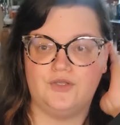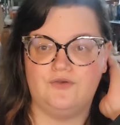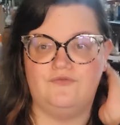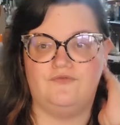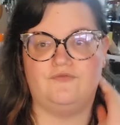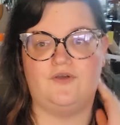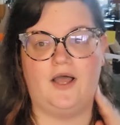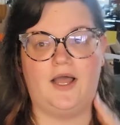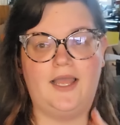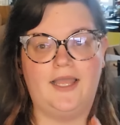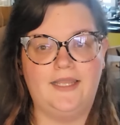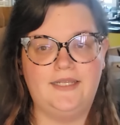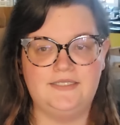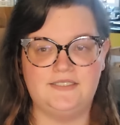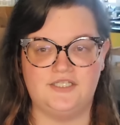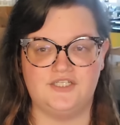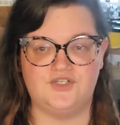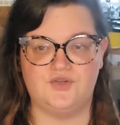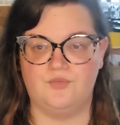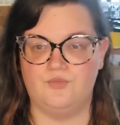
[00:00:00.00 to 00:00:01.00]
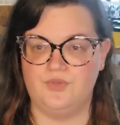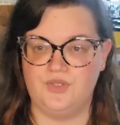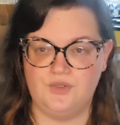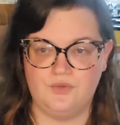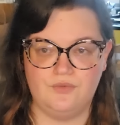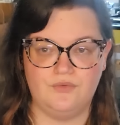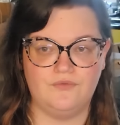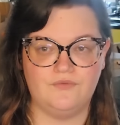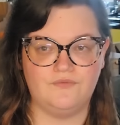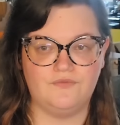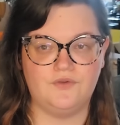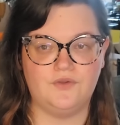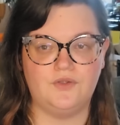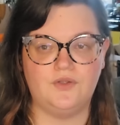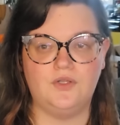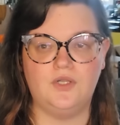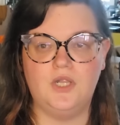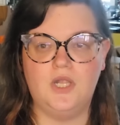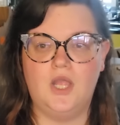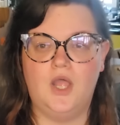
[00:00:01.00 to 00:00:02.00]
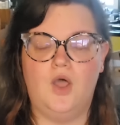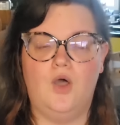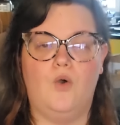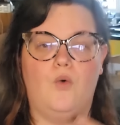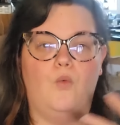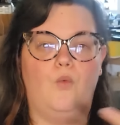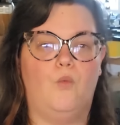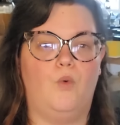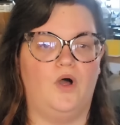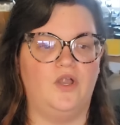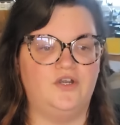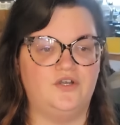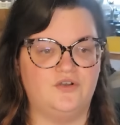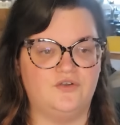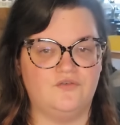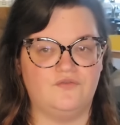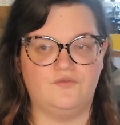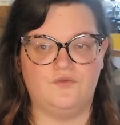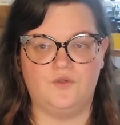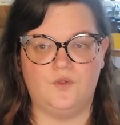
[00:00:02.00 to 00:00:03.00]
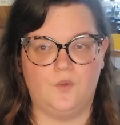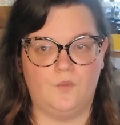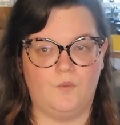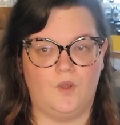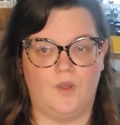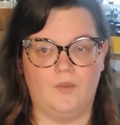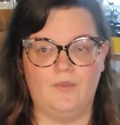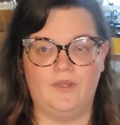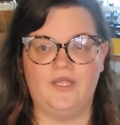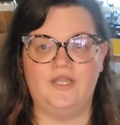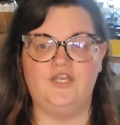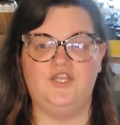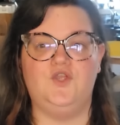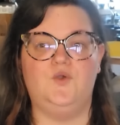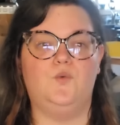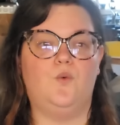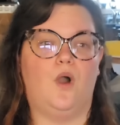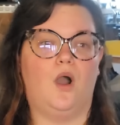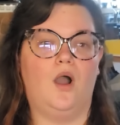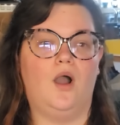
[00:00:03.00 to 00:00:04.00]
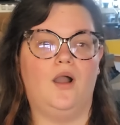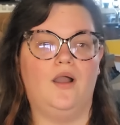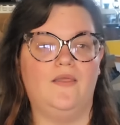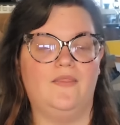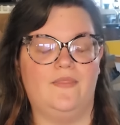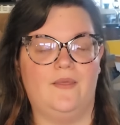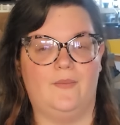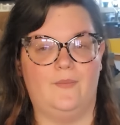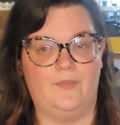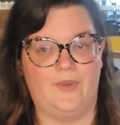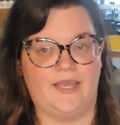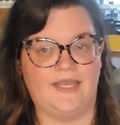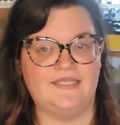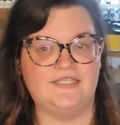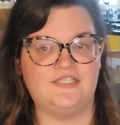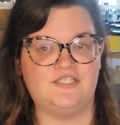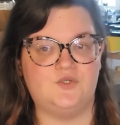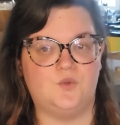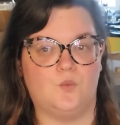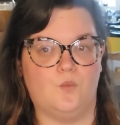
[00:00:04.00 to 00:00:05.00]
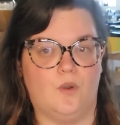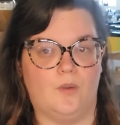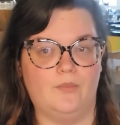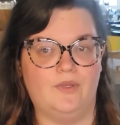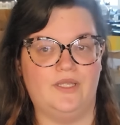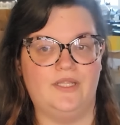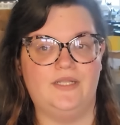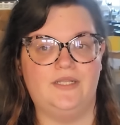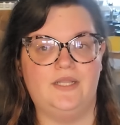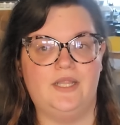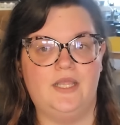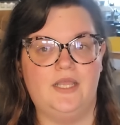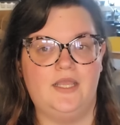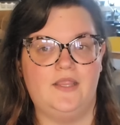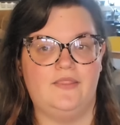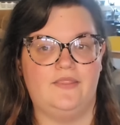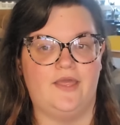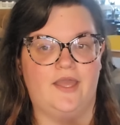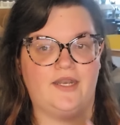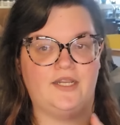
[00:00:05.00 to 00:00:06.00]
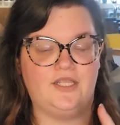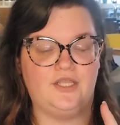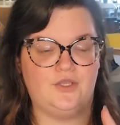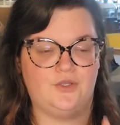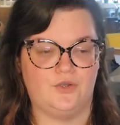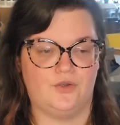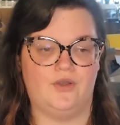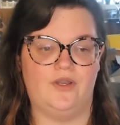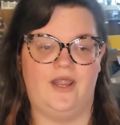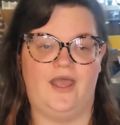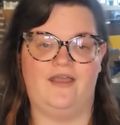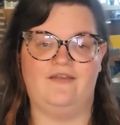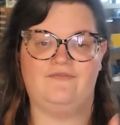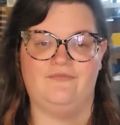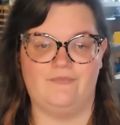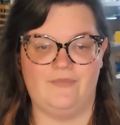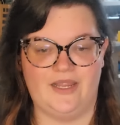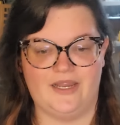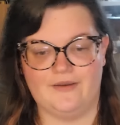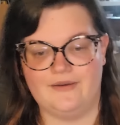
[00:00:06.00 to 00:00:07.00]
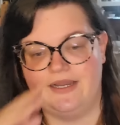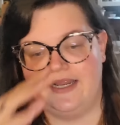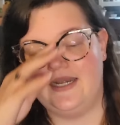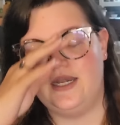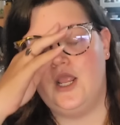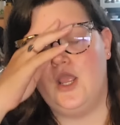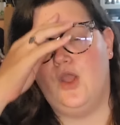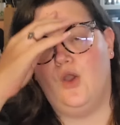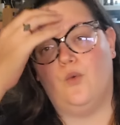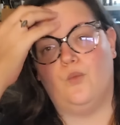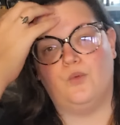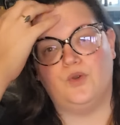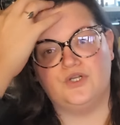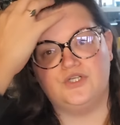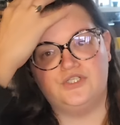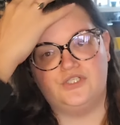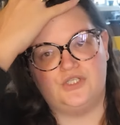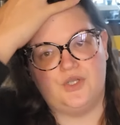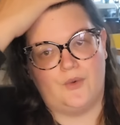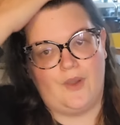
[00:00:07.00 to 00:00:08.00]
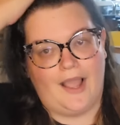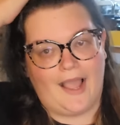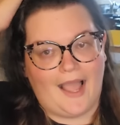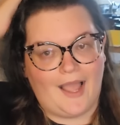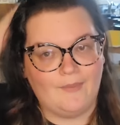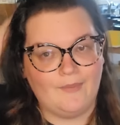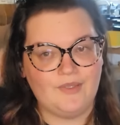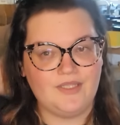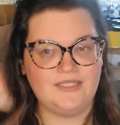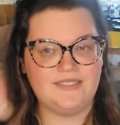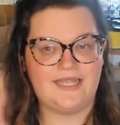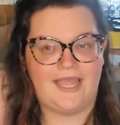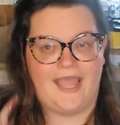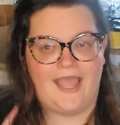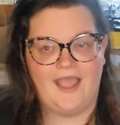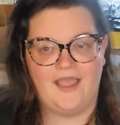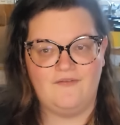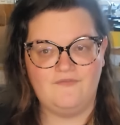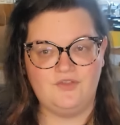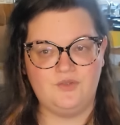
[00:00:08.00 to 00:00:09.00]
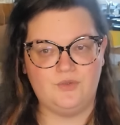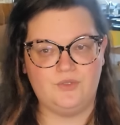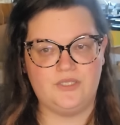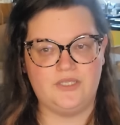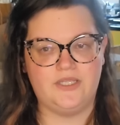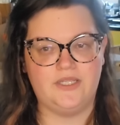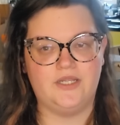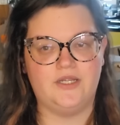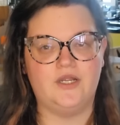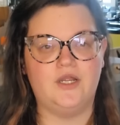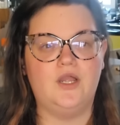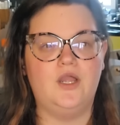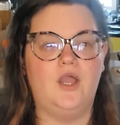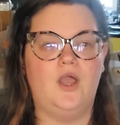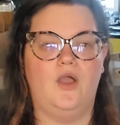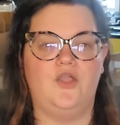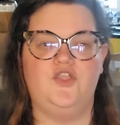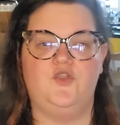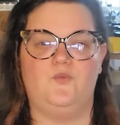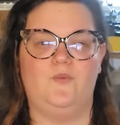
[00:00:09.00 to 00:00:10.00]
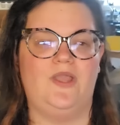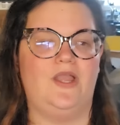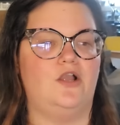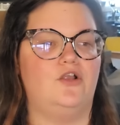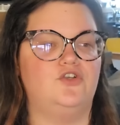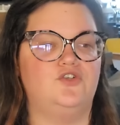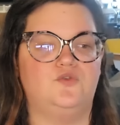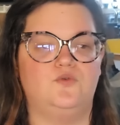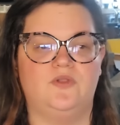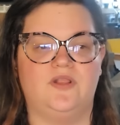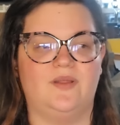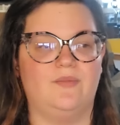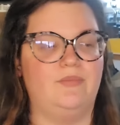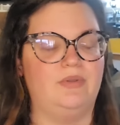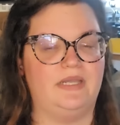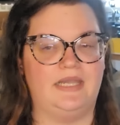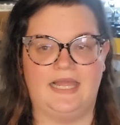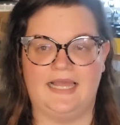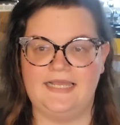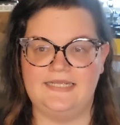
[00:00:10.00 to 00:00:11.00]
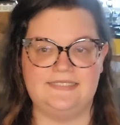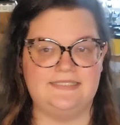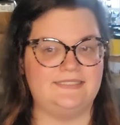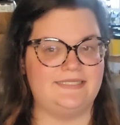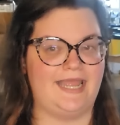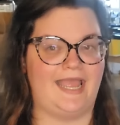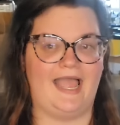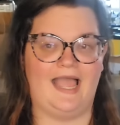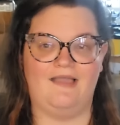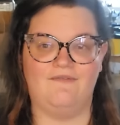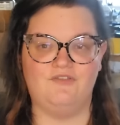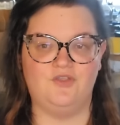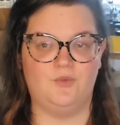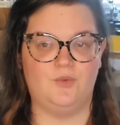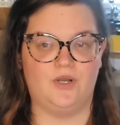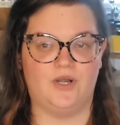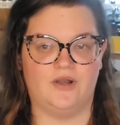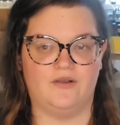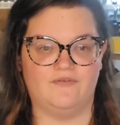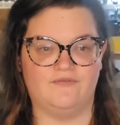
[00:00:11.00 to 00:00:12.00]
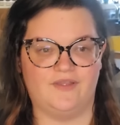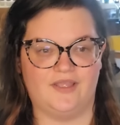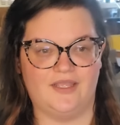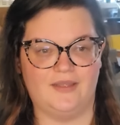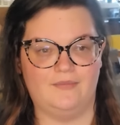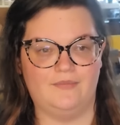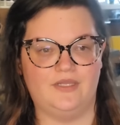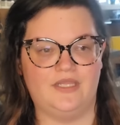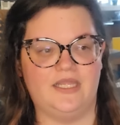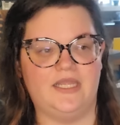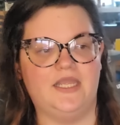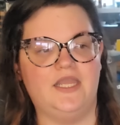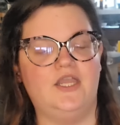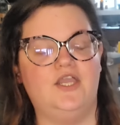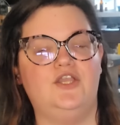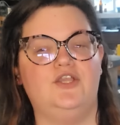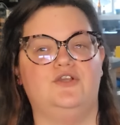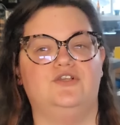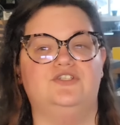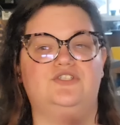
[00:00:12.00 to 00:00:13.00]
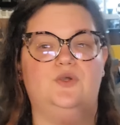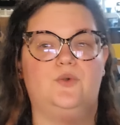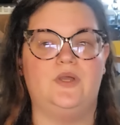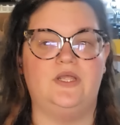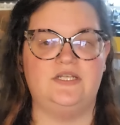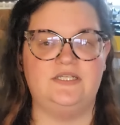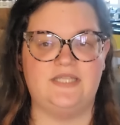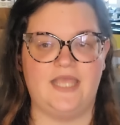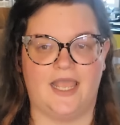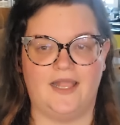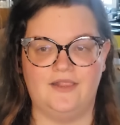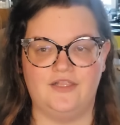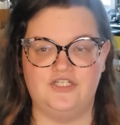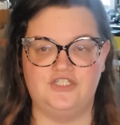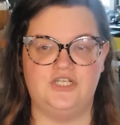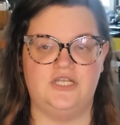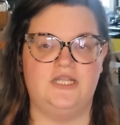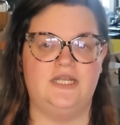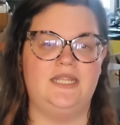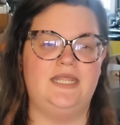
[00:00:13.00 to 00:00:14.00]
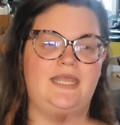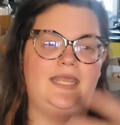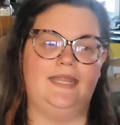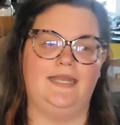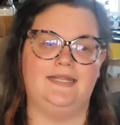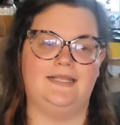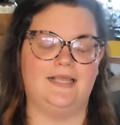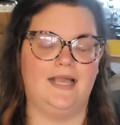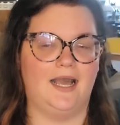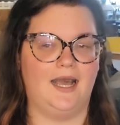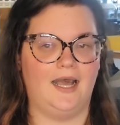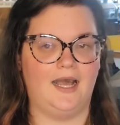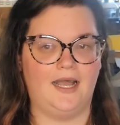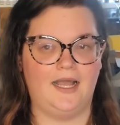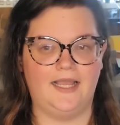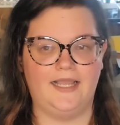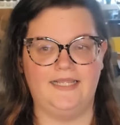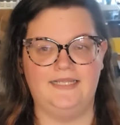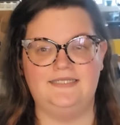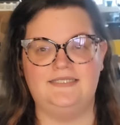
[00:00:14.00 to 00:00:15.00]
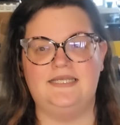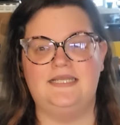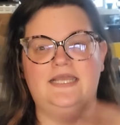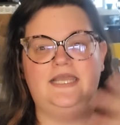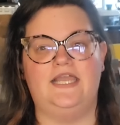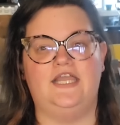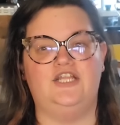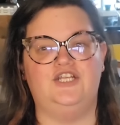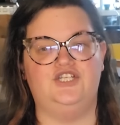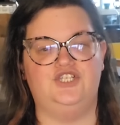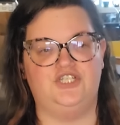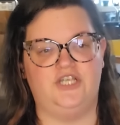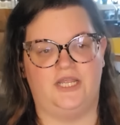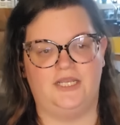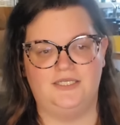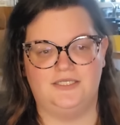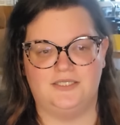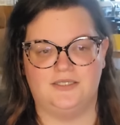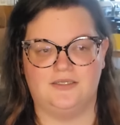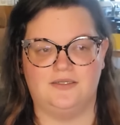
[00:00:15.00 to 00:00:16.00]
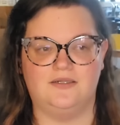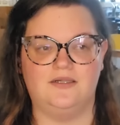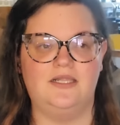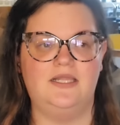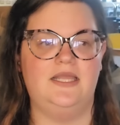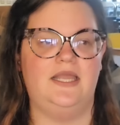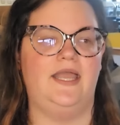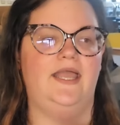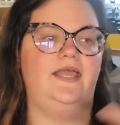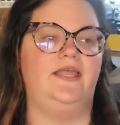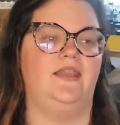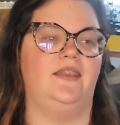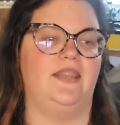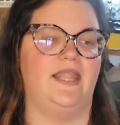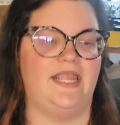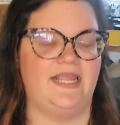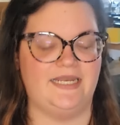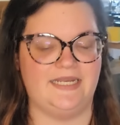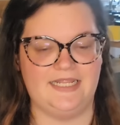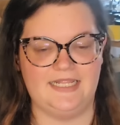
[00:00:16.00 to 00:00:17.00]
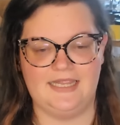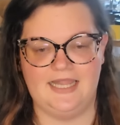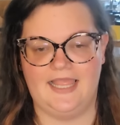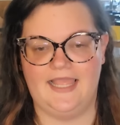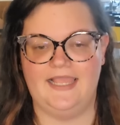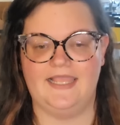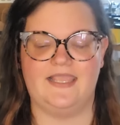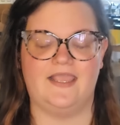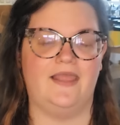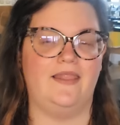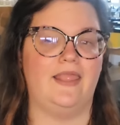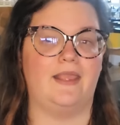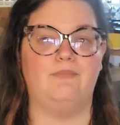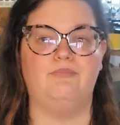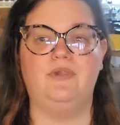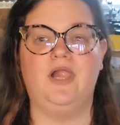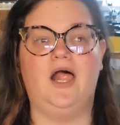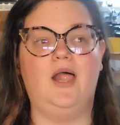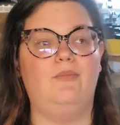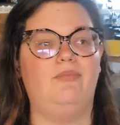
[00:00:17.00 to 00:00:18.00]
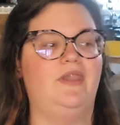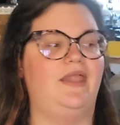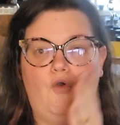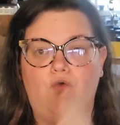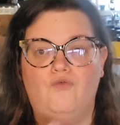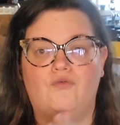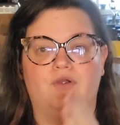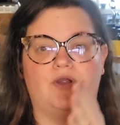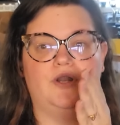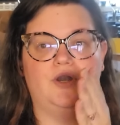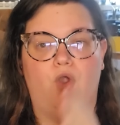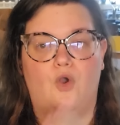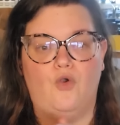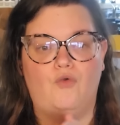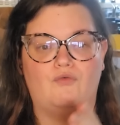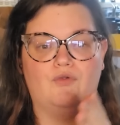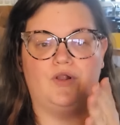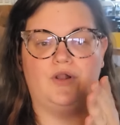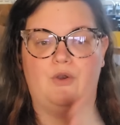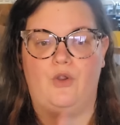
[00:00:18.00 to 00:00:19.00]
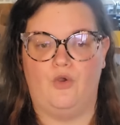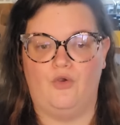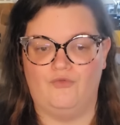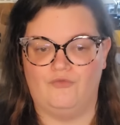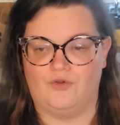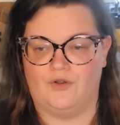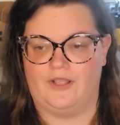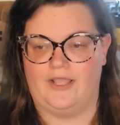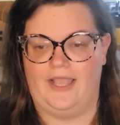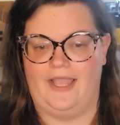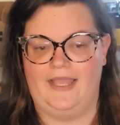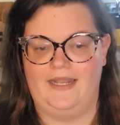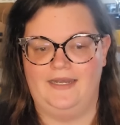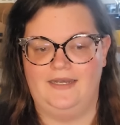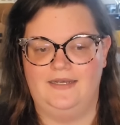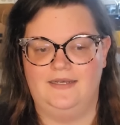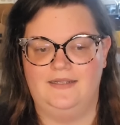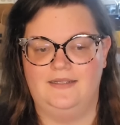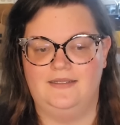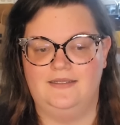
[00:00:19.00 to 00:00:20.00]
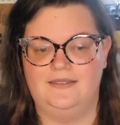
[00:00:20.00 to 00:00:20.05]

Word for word: could find such a beautiful, wonderful woman. You are the best woman that he could have married. We're so happy to have you here. We are truly blessed to have you in our family. You're so intelligent and kind and gentle and ladylike, like blah blah over and over and over again.